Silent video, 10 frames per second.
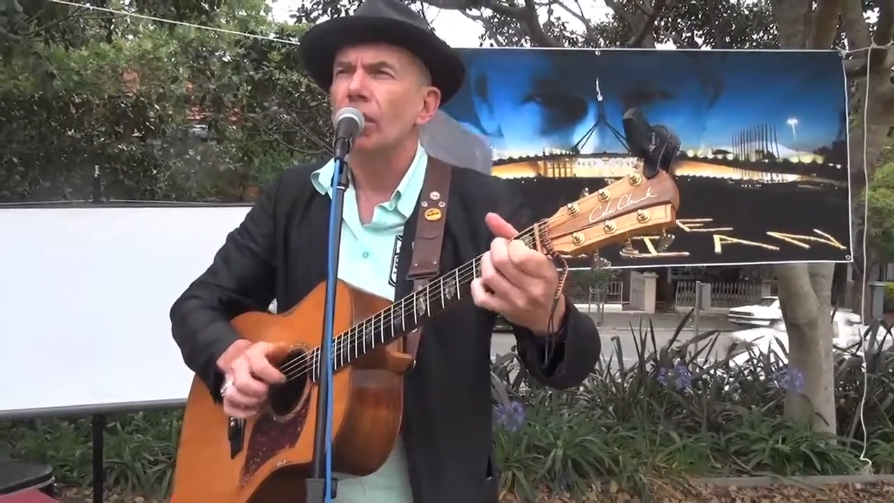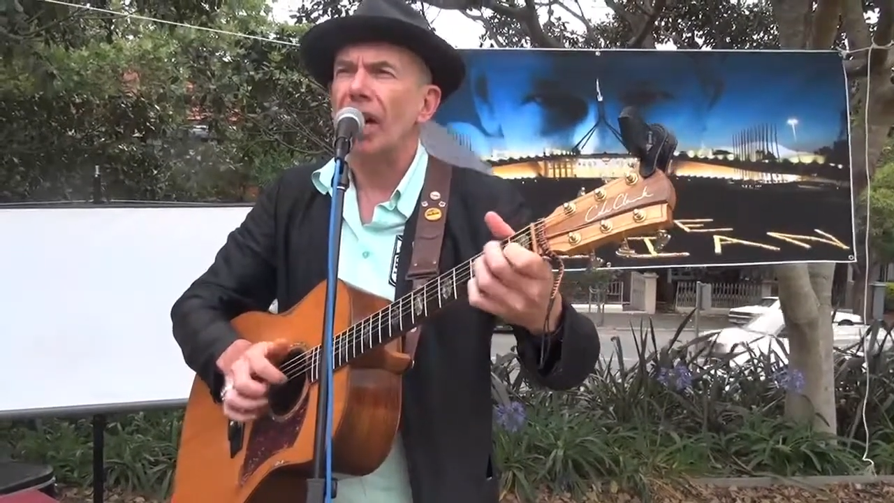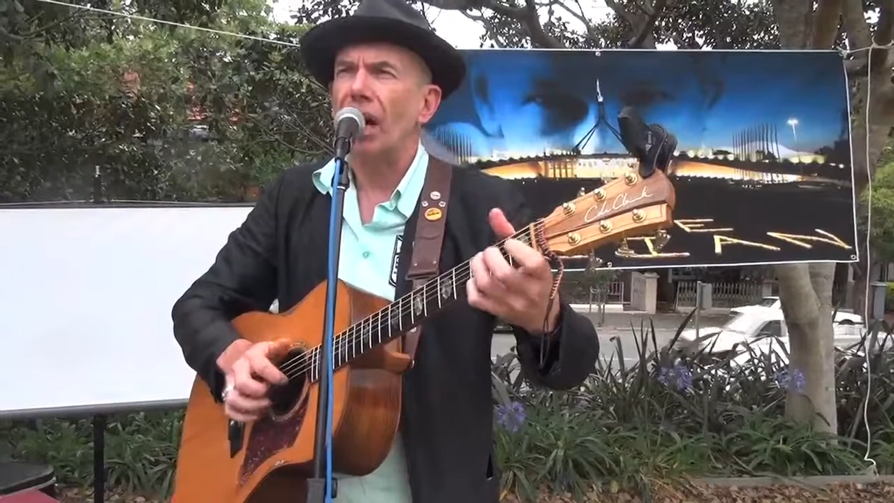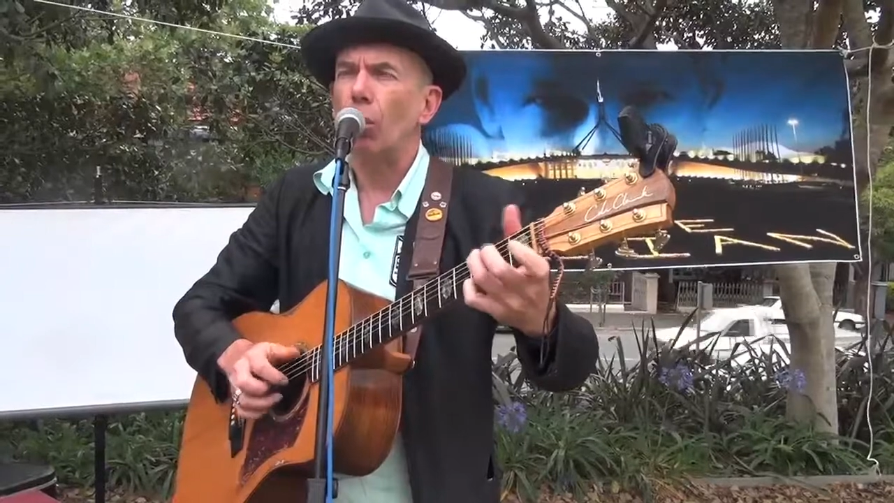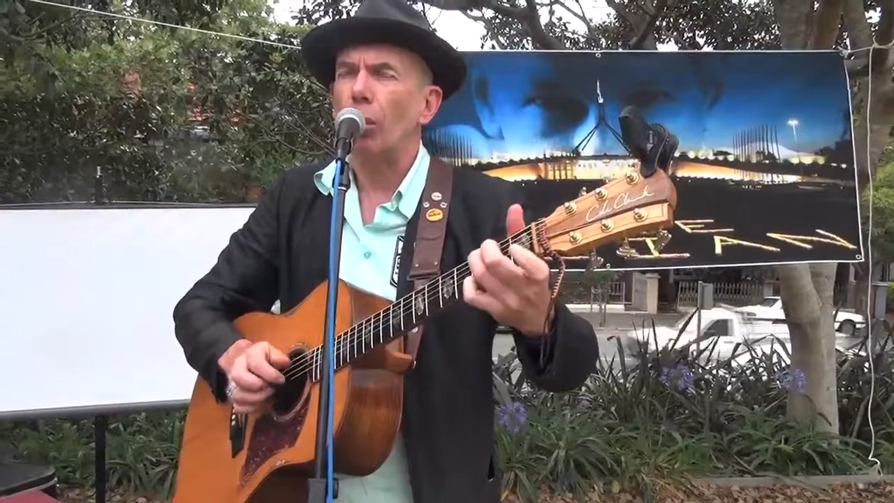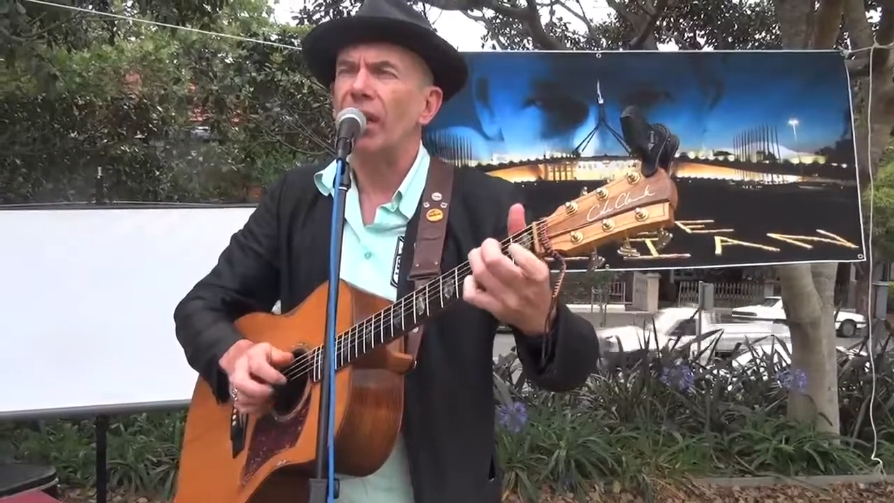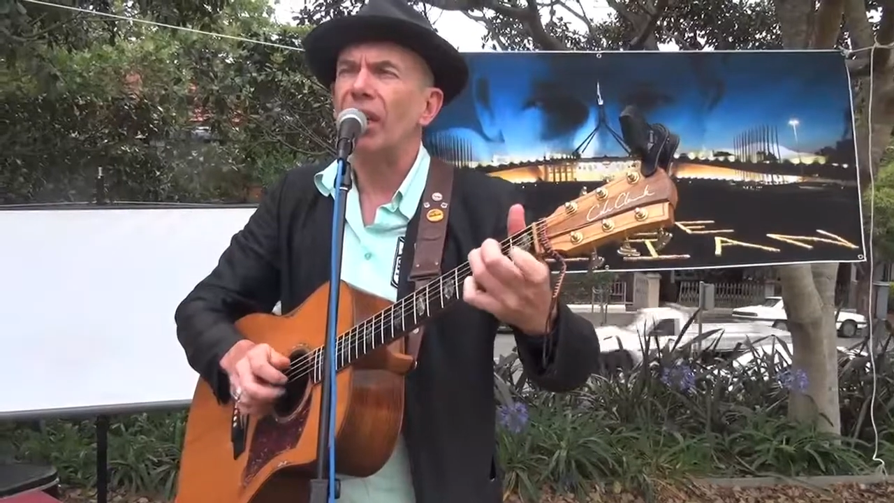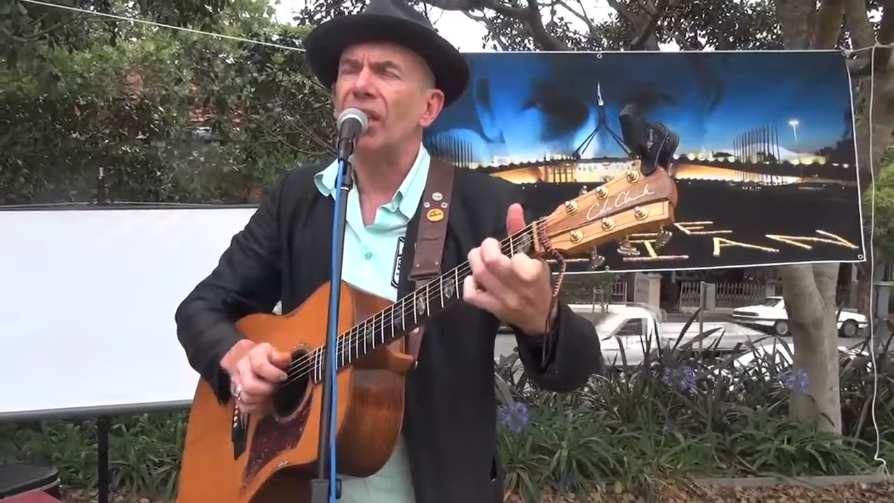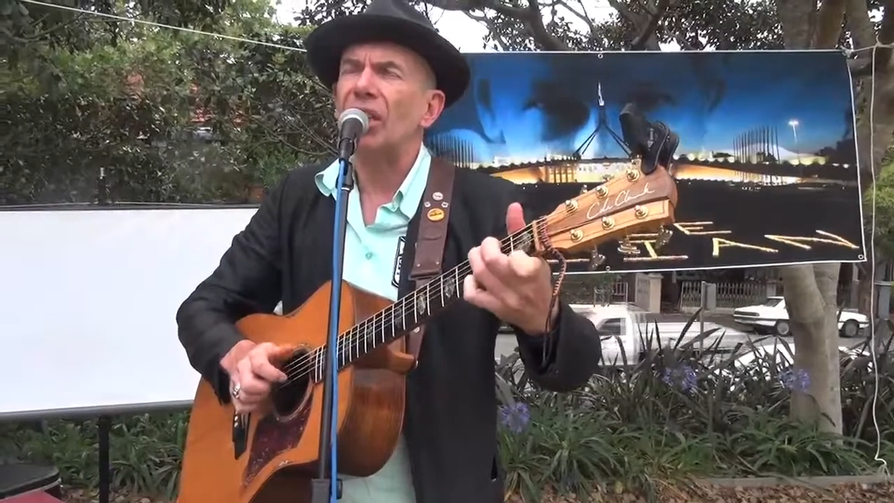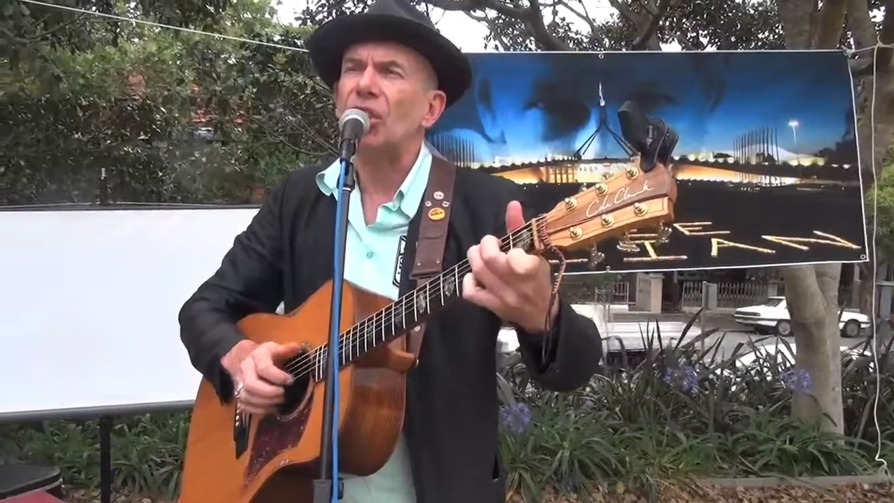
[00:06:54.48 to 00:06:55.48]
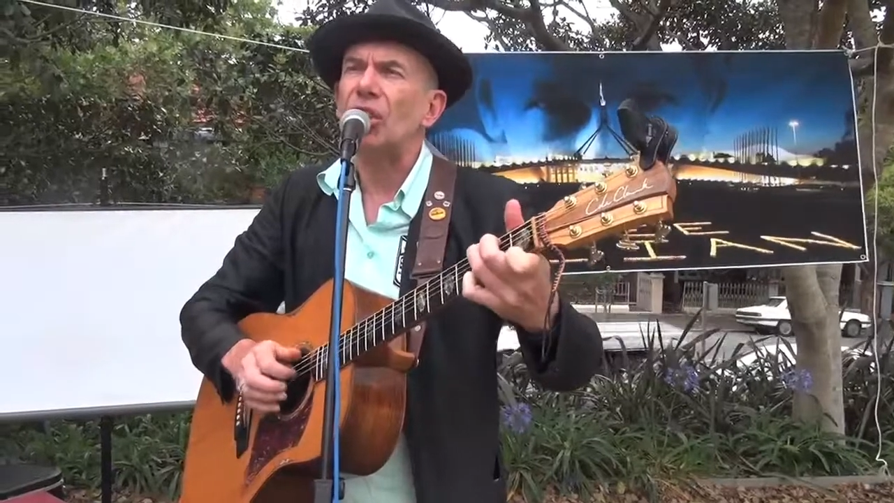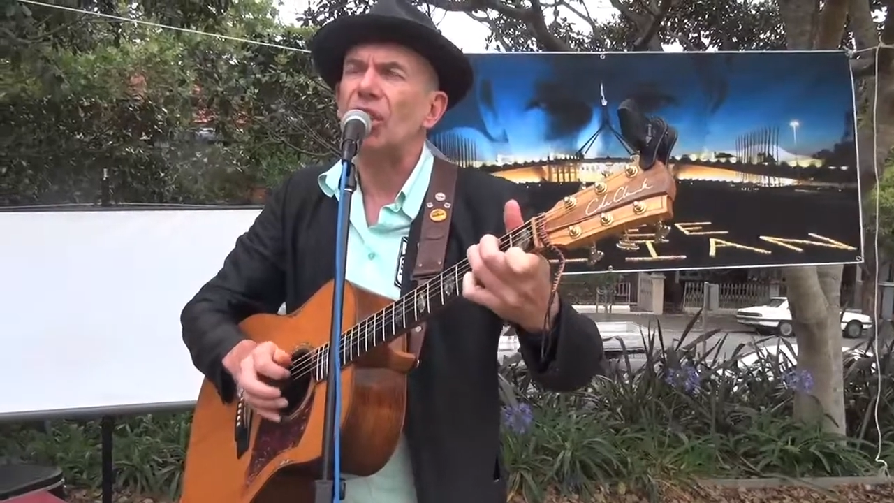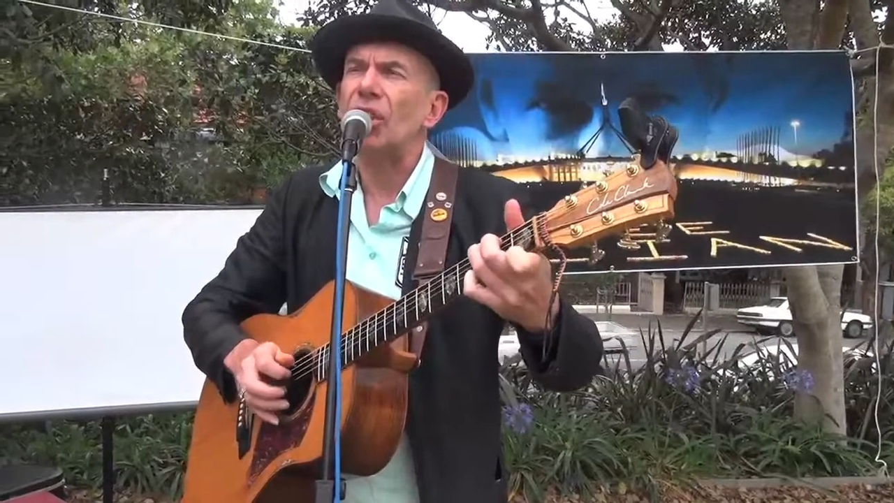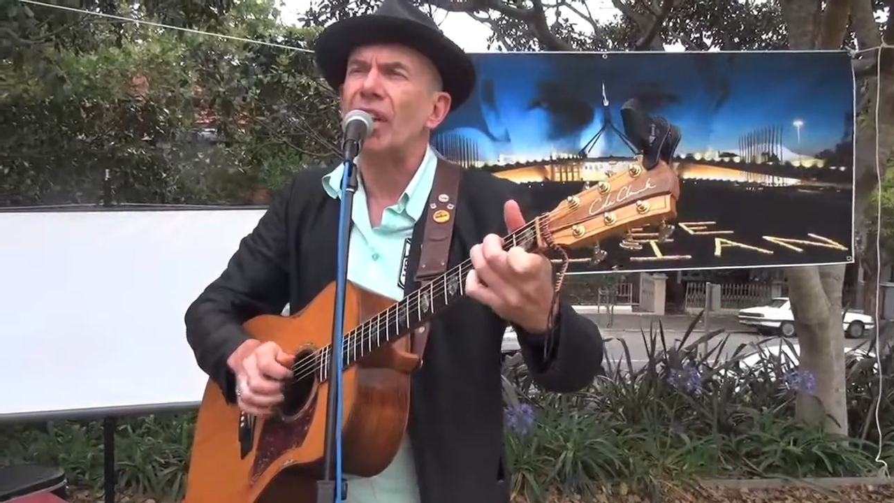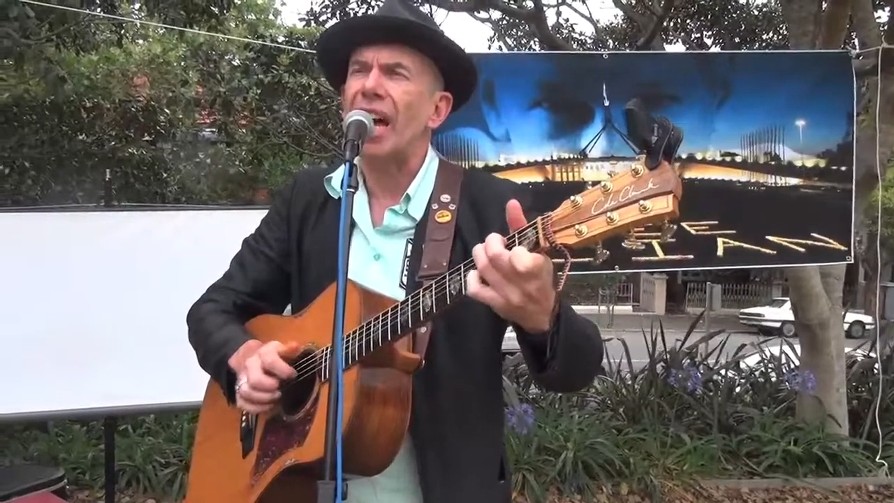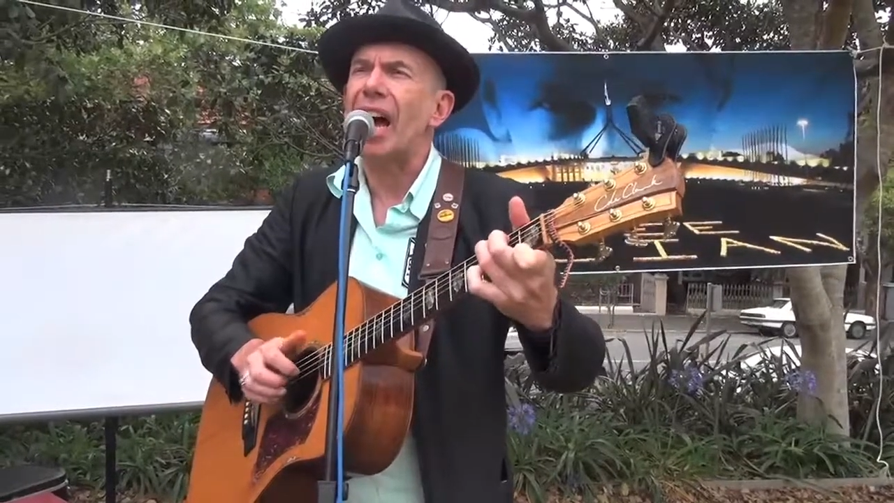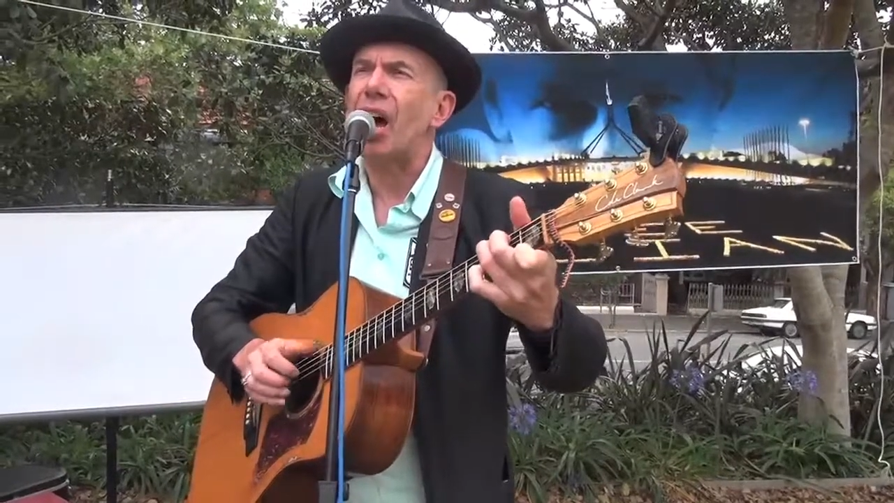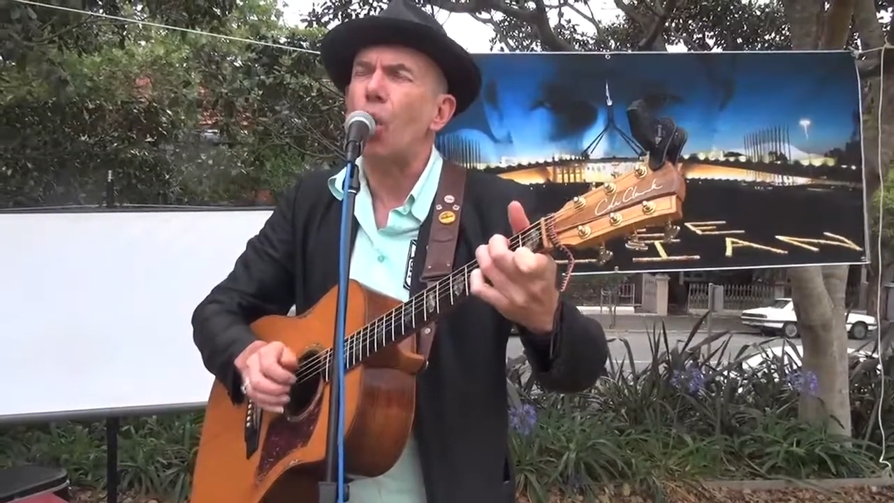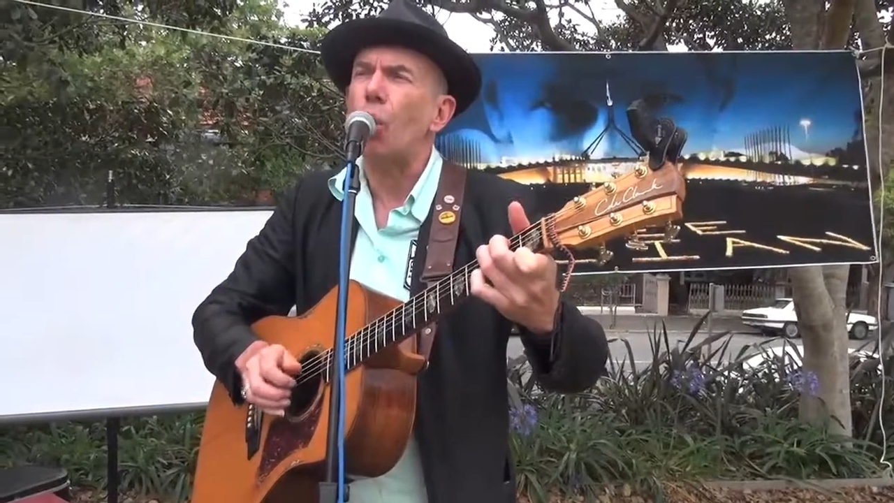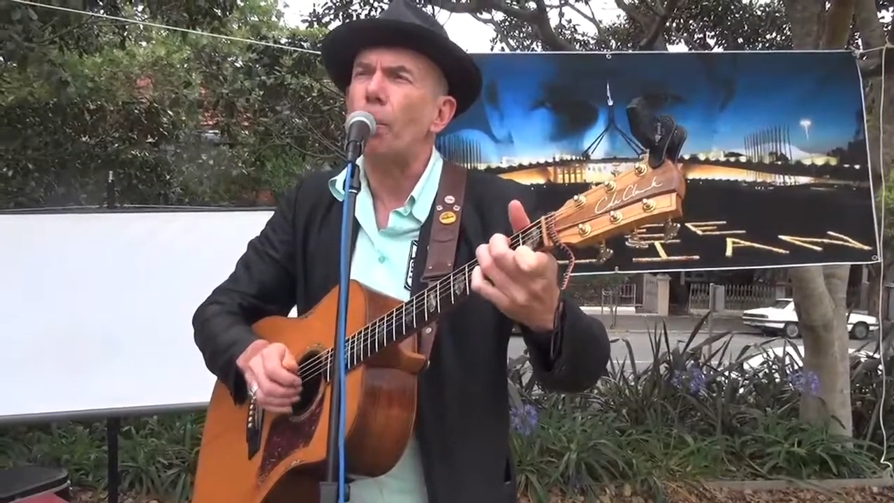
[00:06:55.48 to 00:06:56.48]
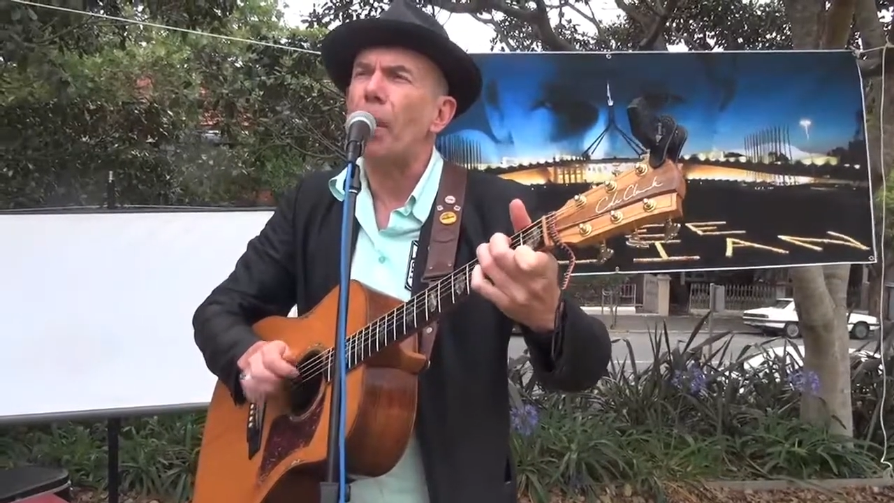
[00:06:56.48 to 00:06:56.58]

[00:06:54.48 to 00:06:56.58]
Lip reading: I wish and I hope